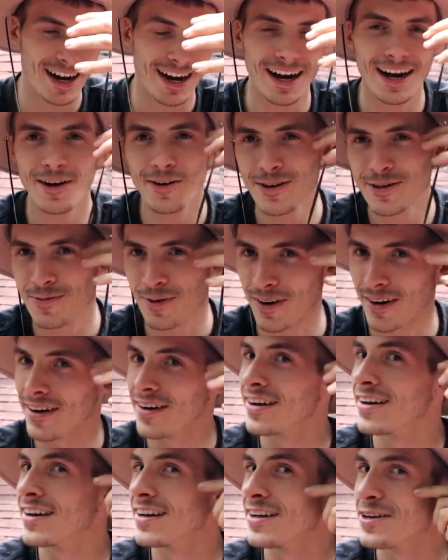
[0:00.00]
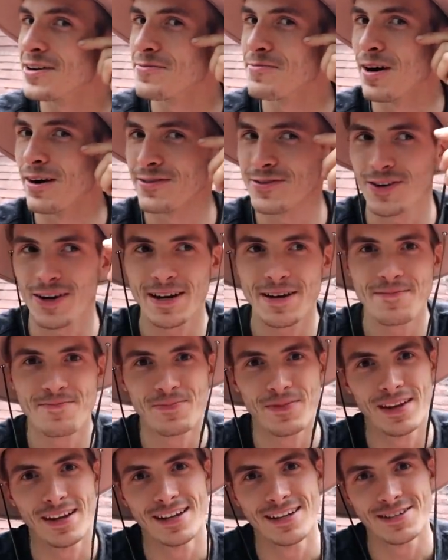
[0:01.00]
I always wear earmuffs, right?
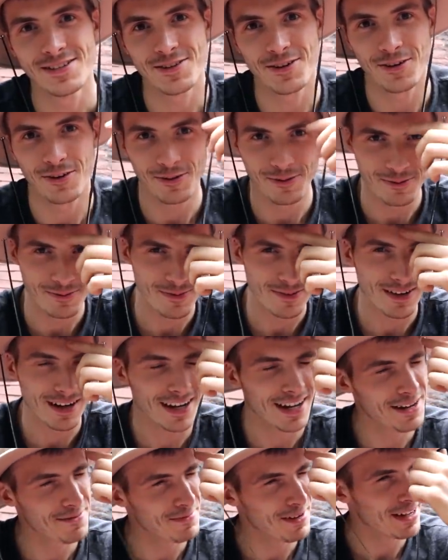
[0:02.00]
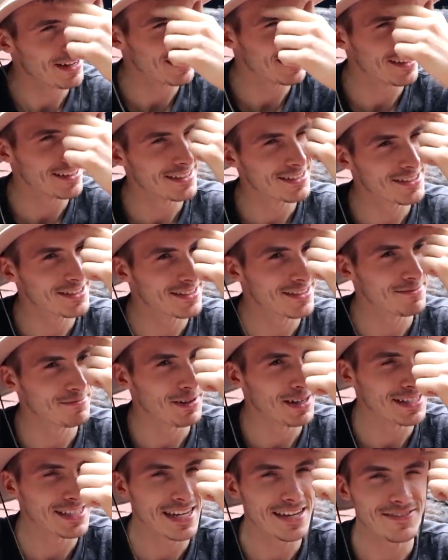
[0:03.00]
So I had my
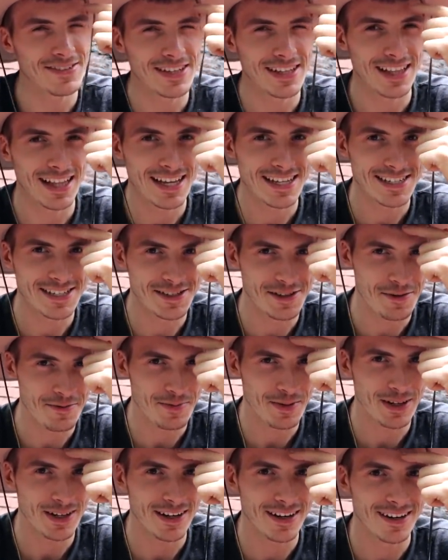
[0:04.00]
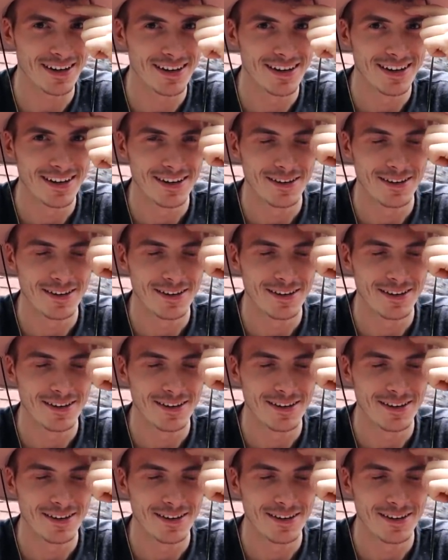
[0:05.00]
my safety glasses up here